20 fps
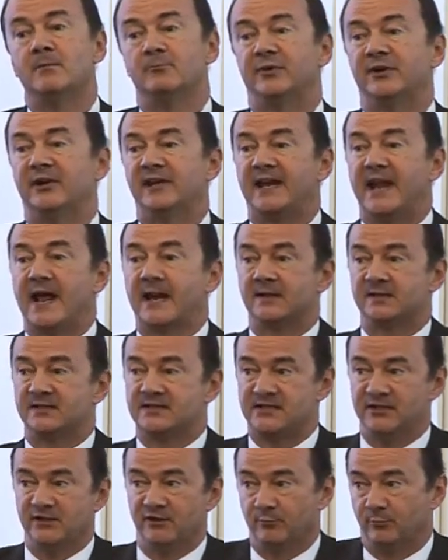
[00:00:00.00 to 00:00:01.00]
but a
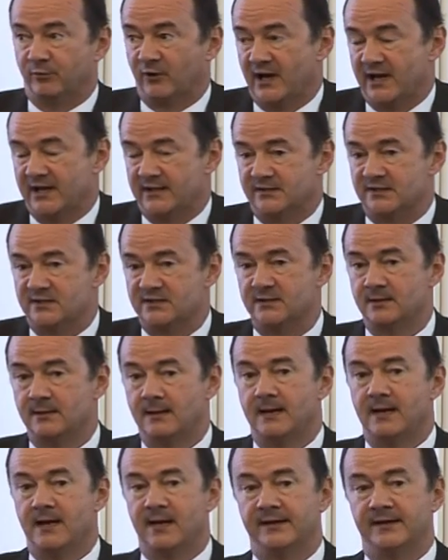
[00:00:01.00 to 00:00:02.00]
galaxy of brands
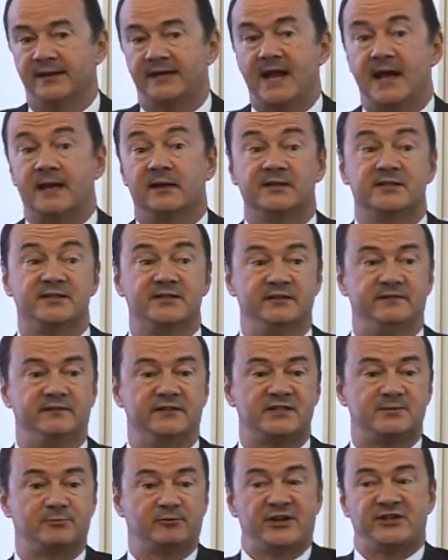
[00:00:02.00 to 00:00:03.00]
and a galaxy of
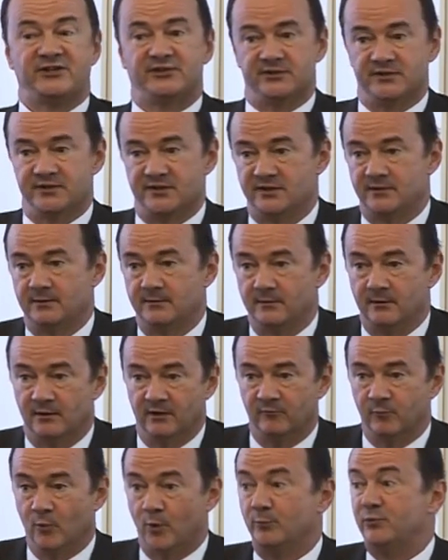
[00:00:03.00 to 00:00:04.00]
expressions
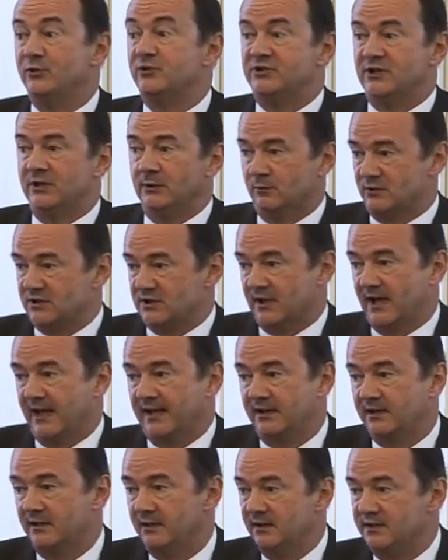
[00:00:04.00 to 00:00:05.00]
of what beauty looks
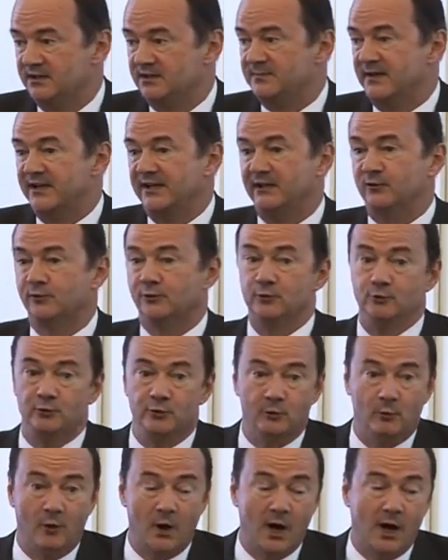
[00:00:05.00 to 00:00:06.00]
like, depending on who
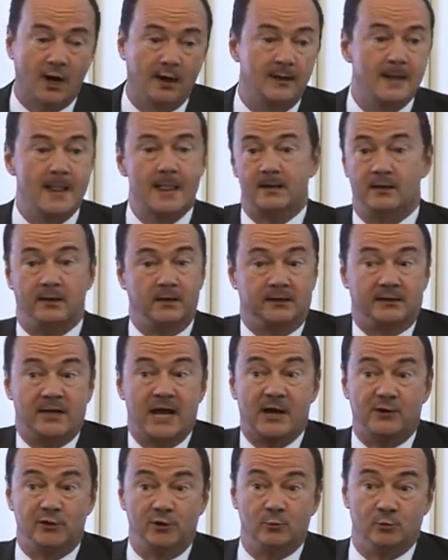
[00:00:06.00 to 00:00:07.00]
you are and
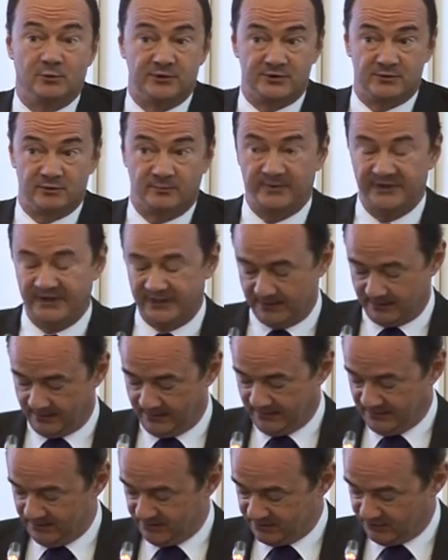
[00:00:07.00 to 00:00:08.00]
how you want to appear
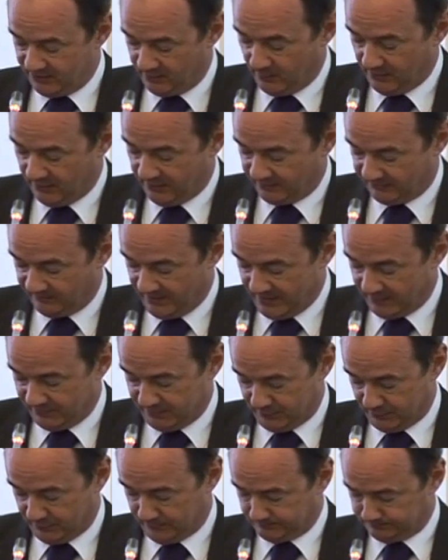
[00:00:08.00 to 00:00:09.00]
to the world
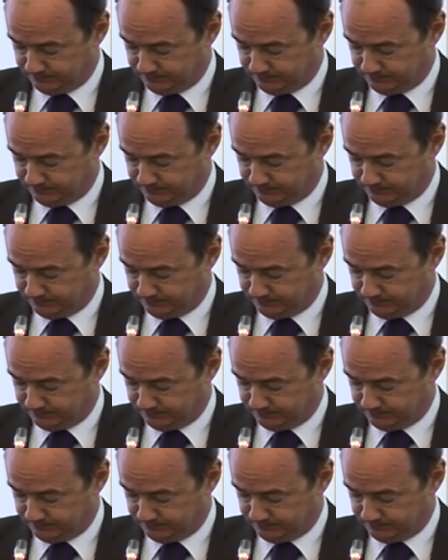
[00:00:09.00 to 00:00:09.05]
around you.